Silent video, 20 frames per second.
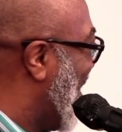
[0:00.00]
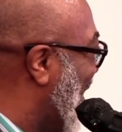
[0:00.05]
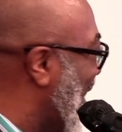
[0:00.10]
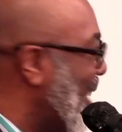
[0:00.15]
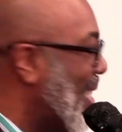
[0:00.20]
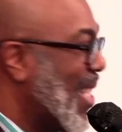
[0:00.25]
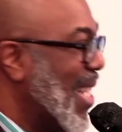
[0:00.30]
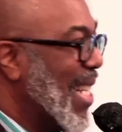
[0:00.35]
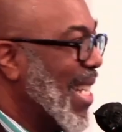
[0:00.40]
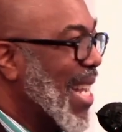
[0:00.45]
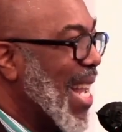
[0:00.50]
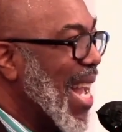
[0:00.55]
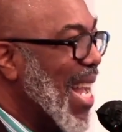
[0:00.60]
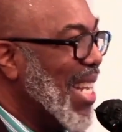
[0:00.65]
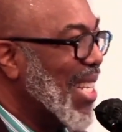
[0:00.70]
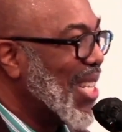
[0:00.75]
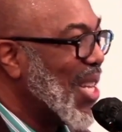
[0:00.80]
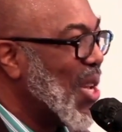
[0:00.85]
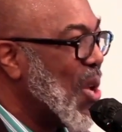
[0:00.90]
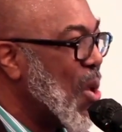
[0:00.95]
just in
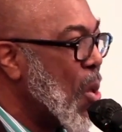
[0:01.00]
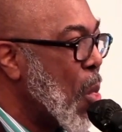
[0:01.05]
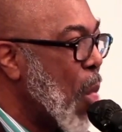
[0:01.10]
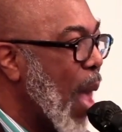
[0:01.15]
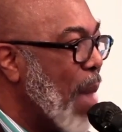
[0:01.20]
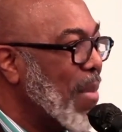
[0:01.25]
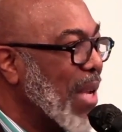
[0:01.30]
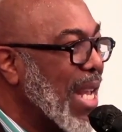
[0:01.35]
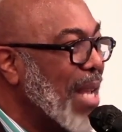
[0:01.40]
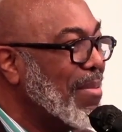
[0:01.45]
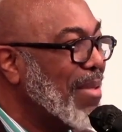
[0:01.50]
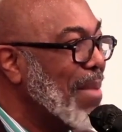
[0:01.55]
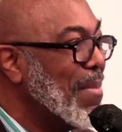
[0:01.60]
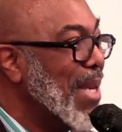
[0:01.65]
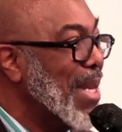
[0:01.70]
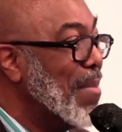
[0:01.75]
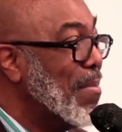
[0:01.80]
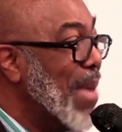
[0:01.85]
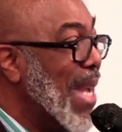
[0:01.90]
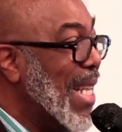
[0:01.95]
case. I'm gonna keep some in the
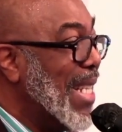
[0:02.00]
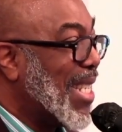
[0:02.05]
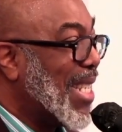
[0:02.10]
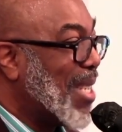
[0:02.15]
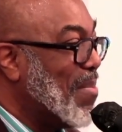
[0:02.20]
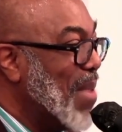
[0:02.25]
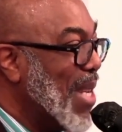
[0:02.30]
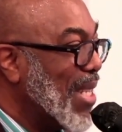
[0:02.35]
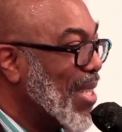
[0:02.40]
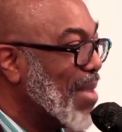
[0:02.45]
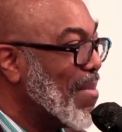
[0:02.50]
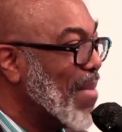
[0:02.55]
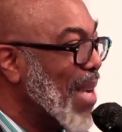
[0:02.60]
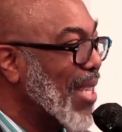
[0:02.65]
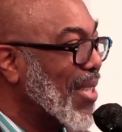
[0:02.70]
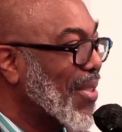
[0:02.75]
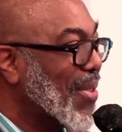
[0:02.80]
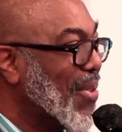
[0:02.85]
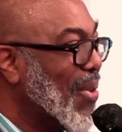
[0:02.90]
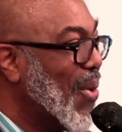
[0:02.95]
basement, some
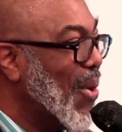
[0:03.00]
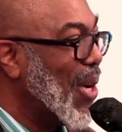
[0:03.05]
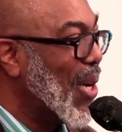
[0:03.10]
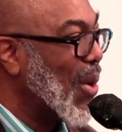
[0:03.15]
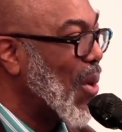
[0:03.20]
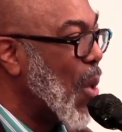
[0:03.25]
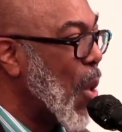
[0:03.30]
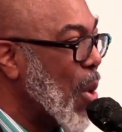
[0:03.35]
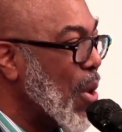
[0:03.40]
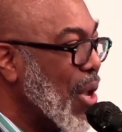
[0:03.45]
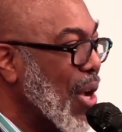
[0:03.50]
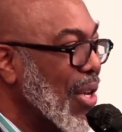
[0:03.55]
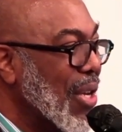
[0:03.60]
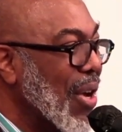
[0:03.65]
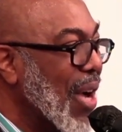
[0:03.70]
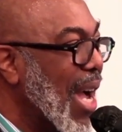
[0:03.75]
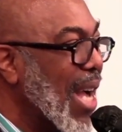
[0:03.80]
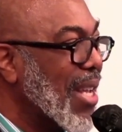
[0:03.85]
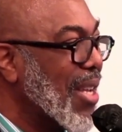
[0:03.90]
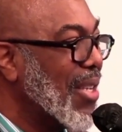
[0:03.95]
extra oil. Y'all know
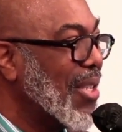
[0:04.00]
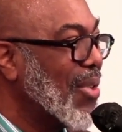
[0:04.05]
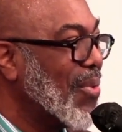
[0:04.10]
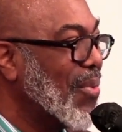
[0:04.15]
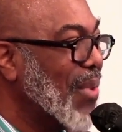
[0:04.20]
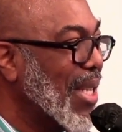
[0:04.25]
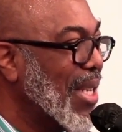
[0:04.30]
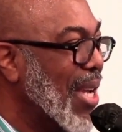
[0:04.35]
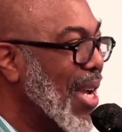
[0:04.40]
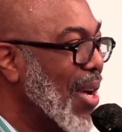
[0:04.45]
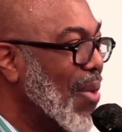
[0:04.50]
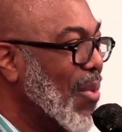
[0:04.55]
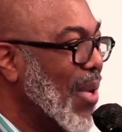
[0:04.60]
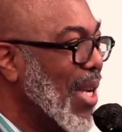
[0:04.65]
how y'all do. We we